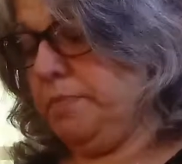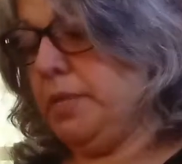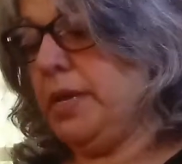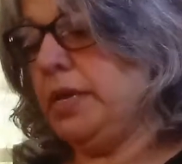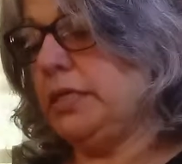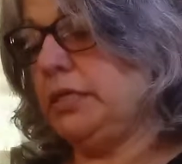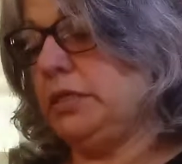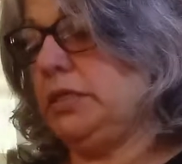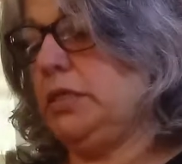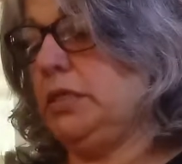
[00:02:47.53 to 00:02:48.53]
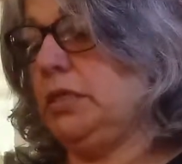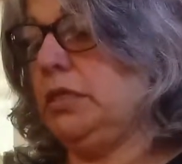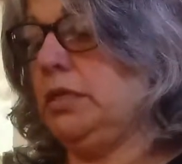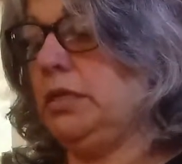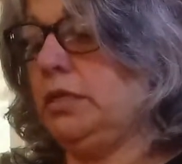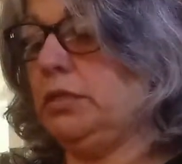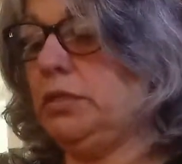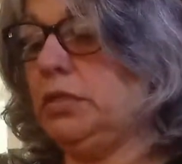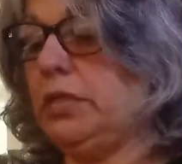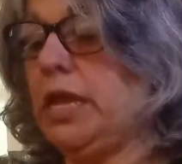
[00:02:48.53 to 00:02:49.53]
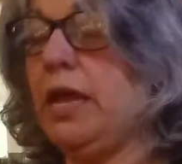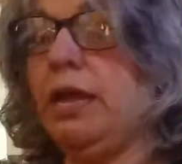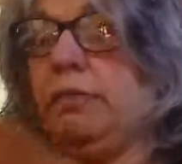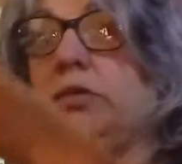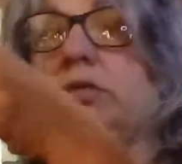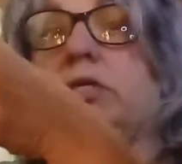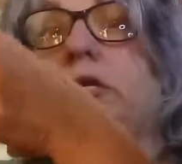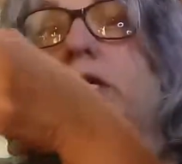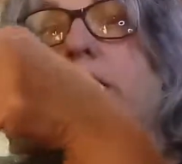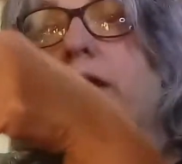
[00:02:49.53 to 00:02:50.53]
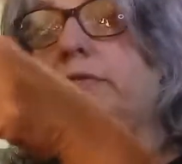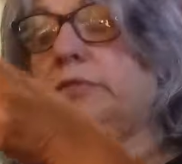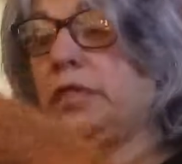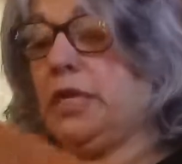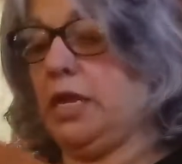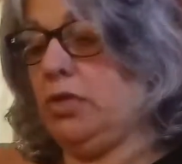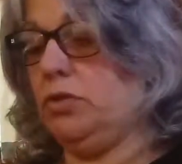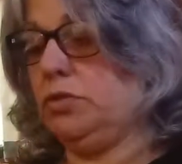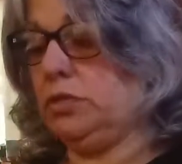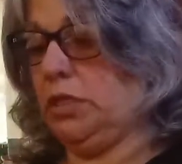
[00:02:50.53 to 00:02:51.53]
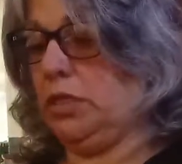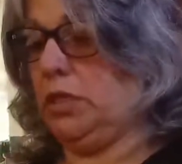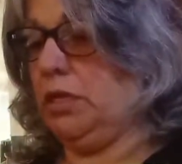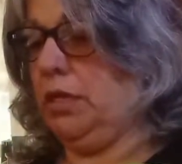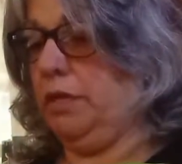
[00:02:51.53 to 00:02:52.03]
But today I'm using gloves, and I use the